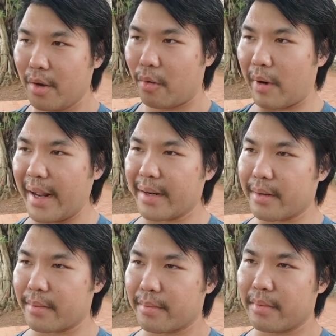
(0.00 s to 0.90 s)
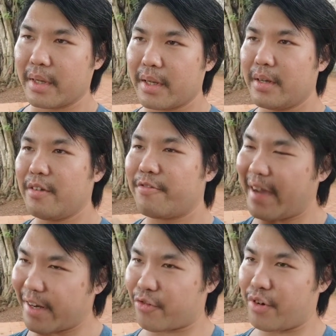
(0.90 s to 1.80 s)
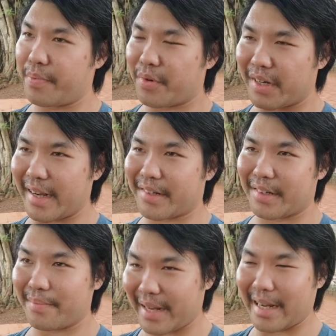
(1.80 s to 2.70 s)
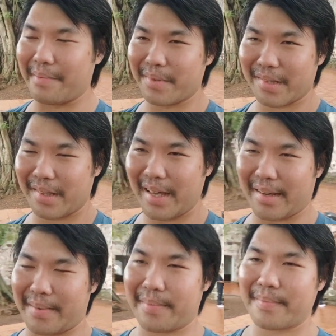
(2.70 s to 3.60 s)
when factory production becomes a thing.